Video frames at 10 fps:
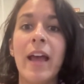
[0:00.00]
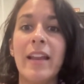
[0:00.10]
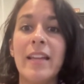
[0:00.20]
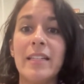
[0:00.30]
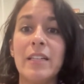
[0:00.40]

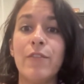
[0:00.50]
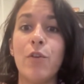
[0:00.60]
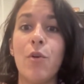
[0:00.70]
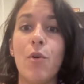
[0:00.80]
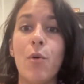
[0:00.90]
and this is
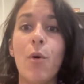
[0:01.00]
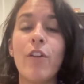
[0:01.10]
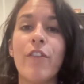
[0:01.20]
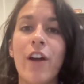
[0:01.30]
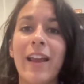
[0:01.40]
for
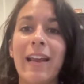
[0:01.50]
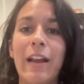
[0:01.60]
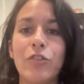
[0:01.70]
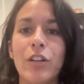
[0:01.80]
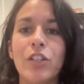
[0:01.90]
qualifying
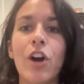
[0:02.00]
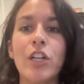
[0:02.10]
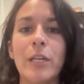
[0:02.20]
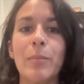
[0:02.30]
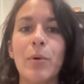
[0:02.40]
electric
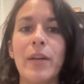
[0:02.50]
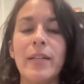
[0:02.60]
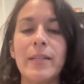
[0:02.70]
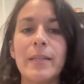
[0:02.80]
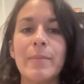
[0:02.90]
charging
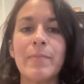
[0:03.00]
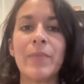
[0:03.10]
points.